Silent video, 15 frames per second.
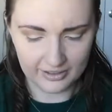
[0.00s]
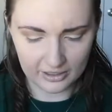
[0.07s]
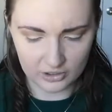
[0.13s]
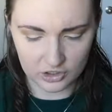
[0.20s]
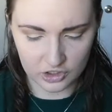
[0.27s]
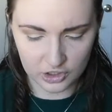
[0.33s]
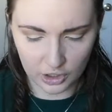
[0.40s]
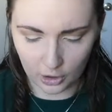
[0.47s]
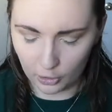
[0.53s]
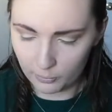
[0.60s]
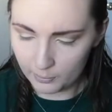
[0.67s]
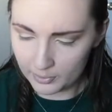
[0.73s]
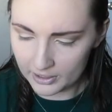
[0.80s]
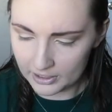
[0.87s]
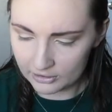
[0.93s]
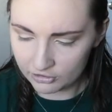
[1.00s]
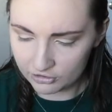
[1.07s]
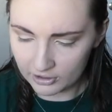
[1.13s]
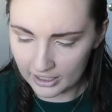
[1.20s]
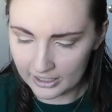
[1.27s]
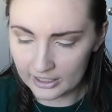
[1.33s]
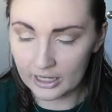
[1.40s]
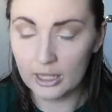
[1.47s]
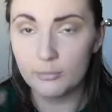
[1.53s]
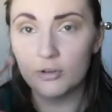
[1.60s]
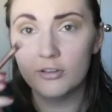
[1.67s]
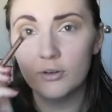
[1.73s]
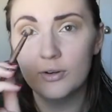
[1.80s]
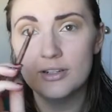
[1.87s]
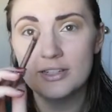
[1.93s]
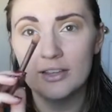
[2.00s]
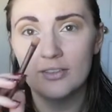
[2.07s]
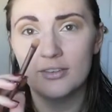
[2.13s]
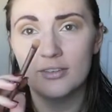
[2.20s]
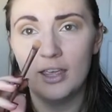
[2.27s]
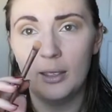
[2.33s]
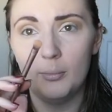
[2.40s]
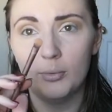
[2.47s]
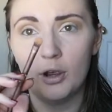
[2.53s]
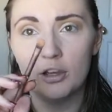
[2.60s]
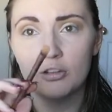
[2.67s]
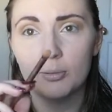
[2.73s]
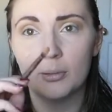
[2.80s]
like a taupey shade, and I'm just going to take the same brush,